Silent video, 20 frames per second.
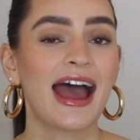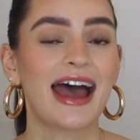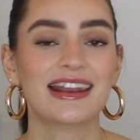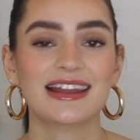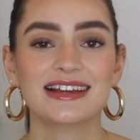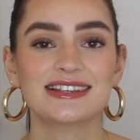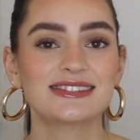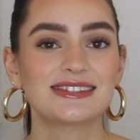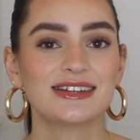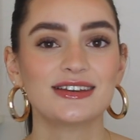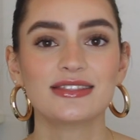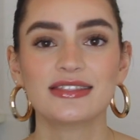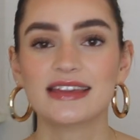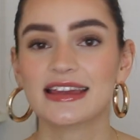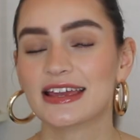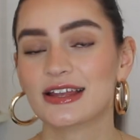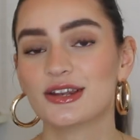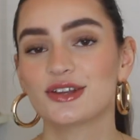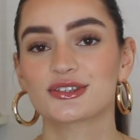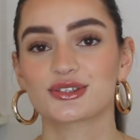and I still
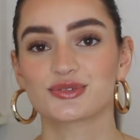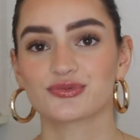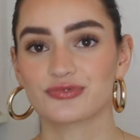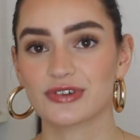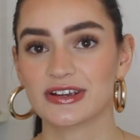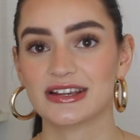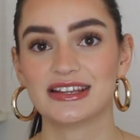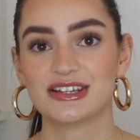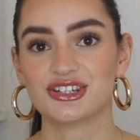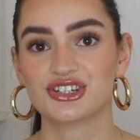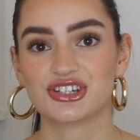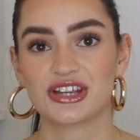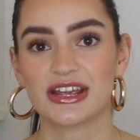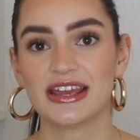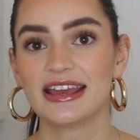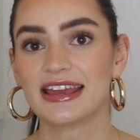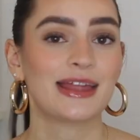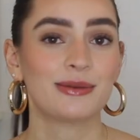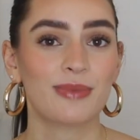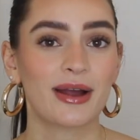think it looks really
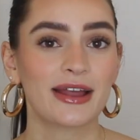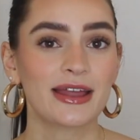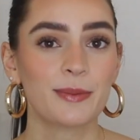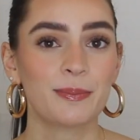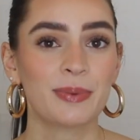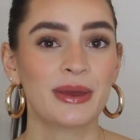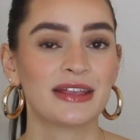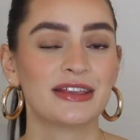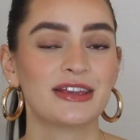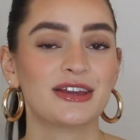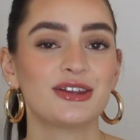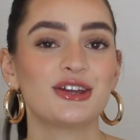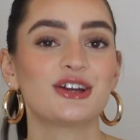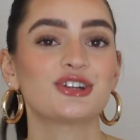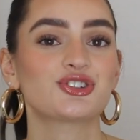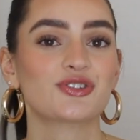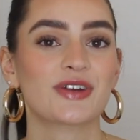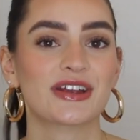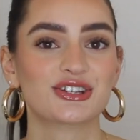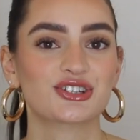chic. In my opinion, a
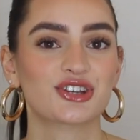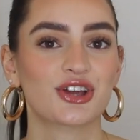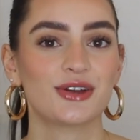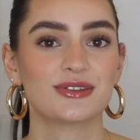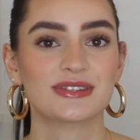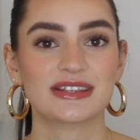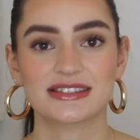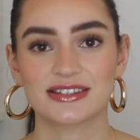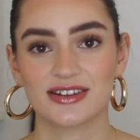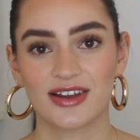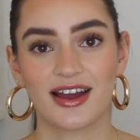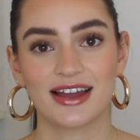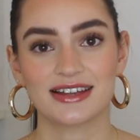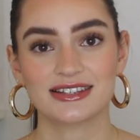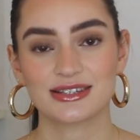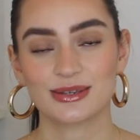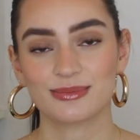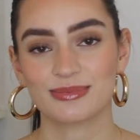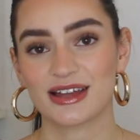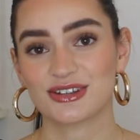trench coat is an
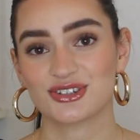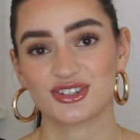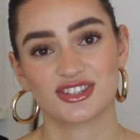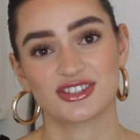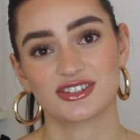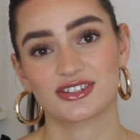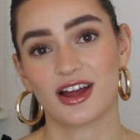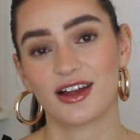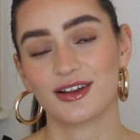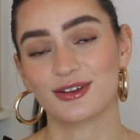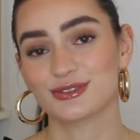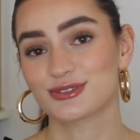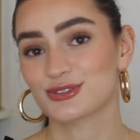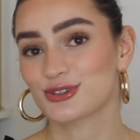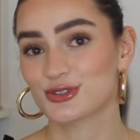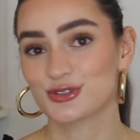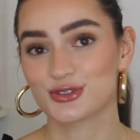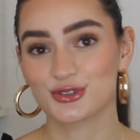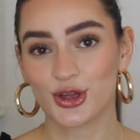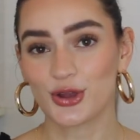item that just styles
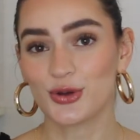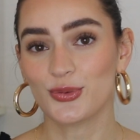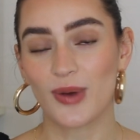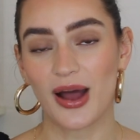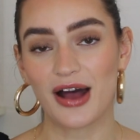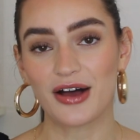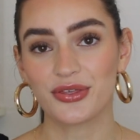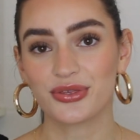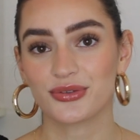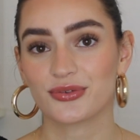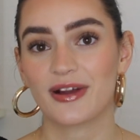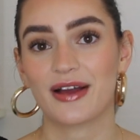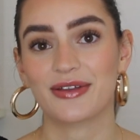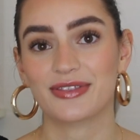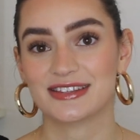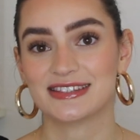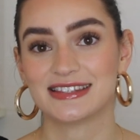so so well throughout the